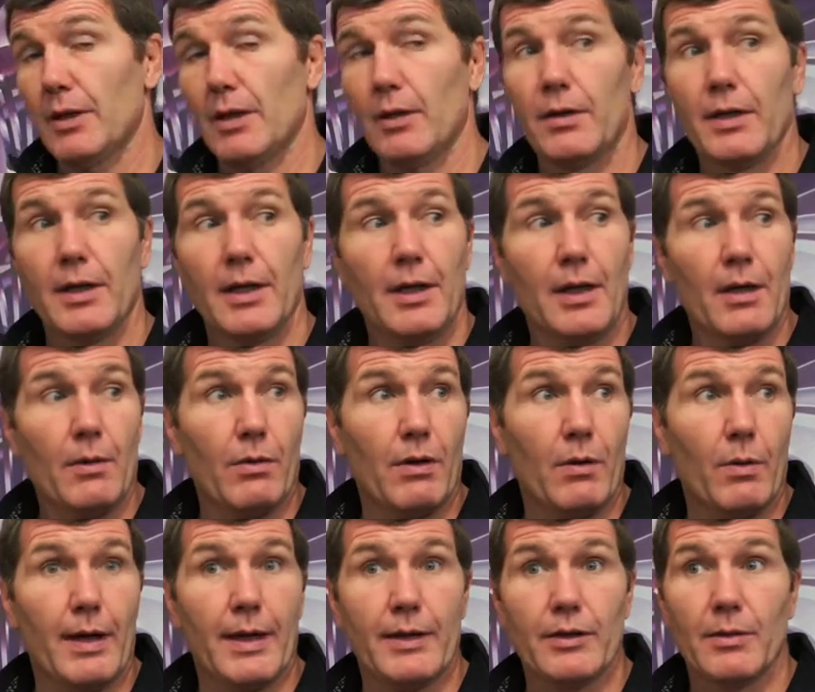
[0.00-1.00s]
So
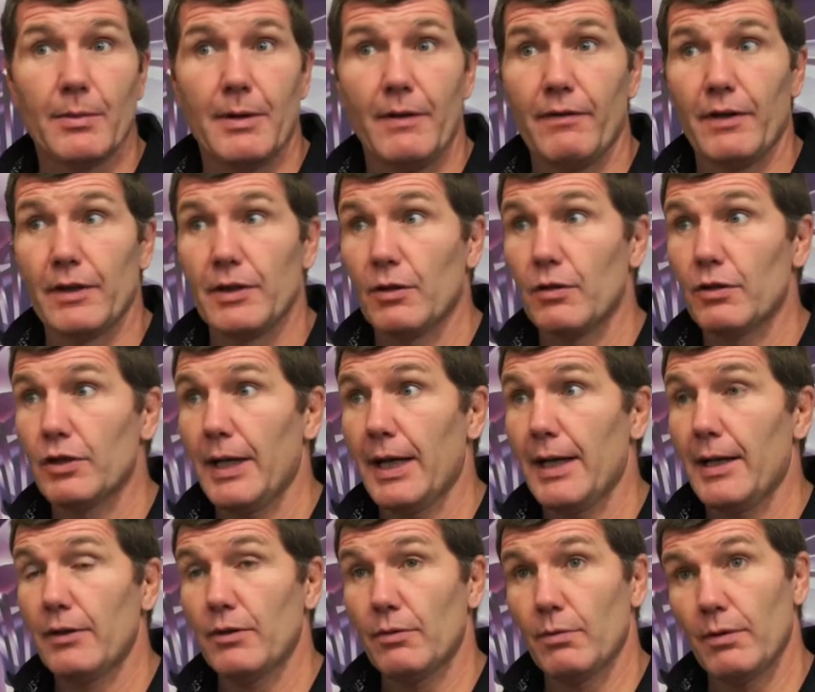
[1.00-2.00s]
we're aware there's going to be a physical
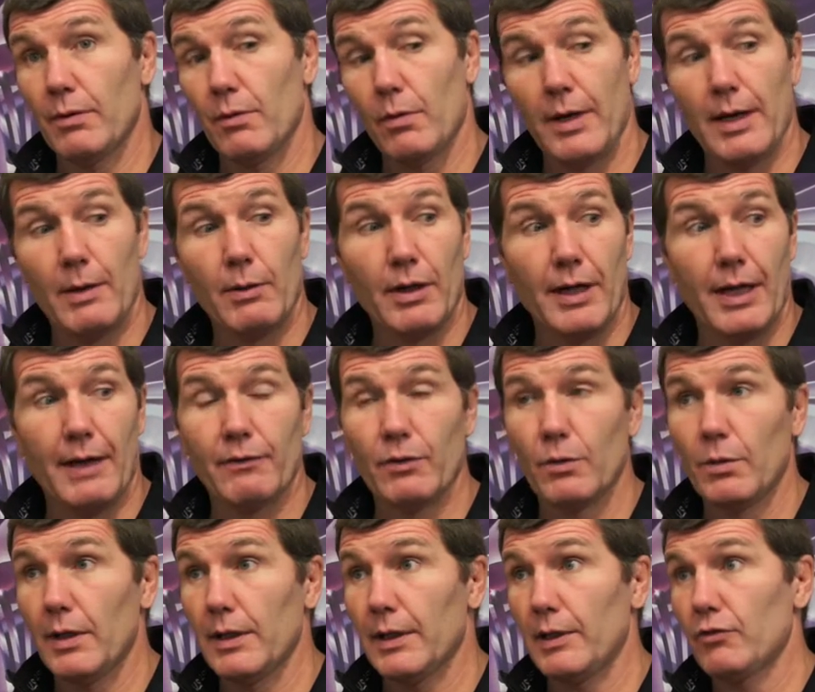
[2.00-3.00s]
challenge. We're aware we're going to have
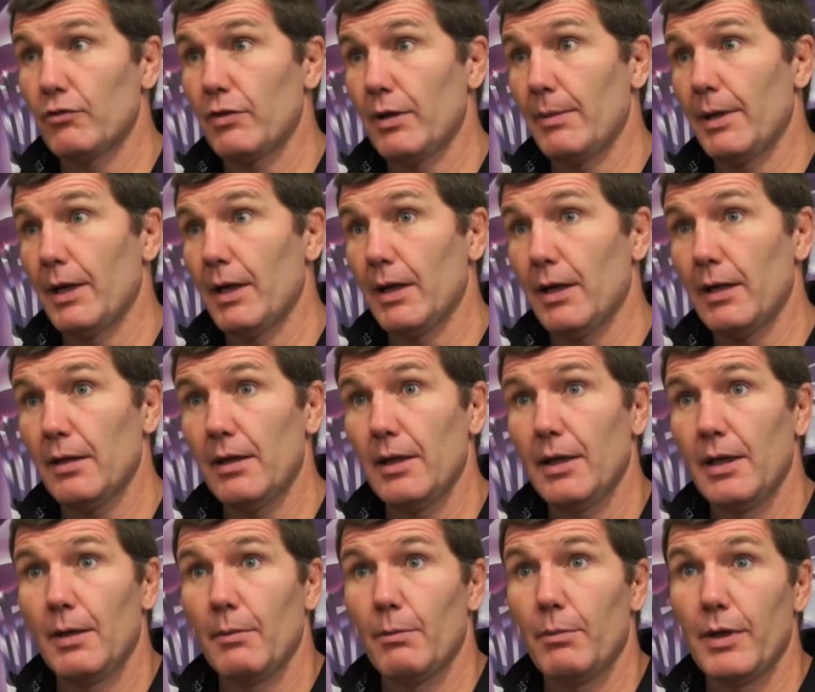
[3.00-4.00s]
to work extremely hard.
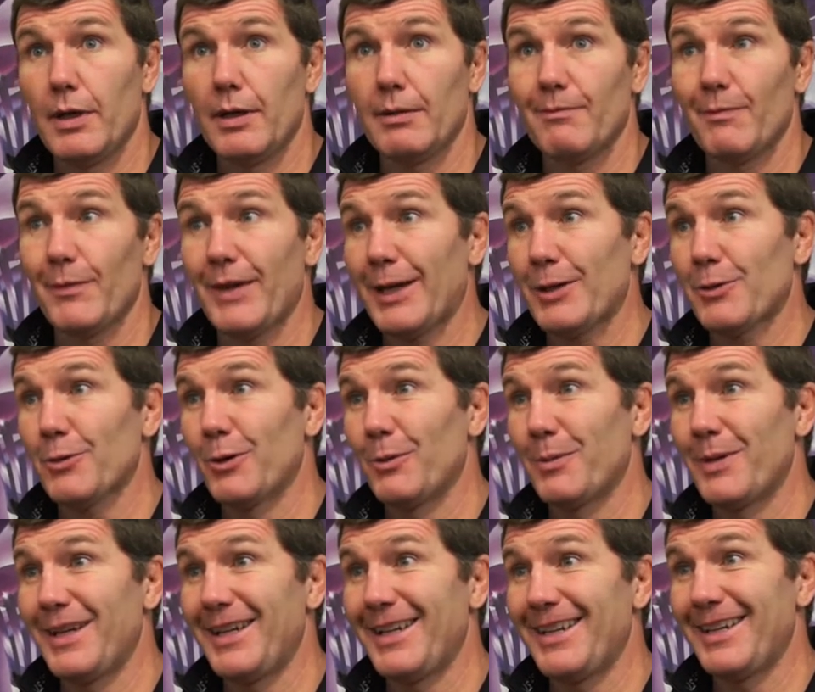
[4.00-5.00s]
But that's
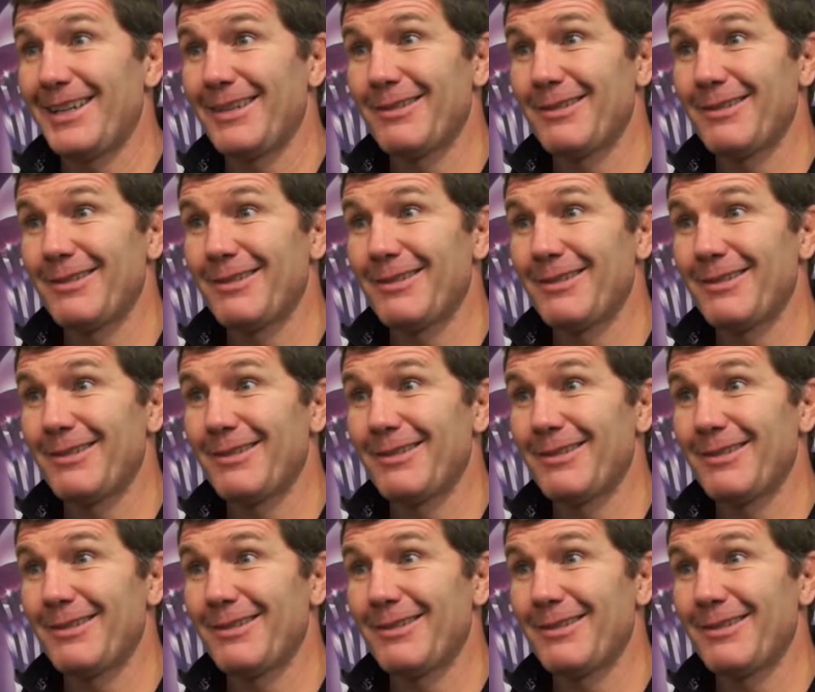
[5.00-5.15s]
what being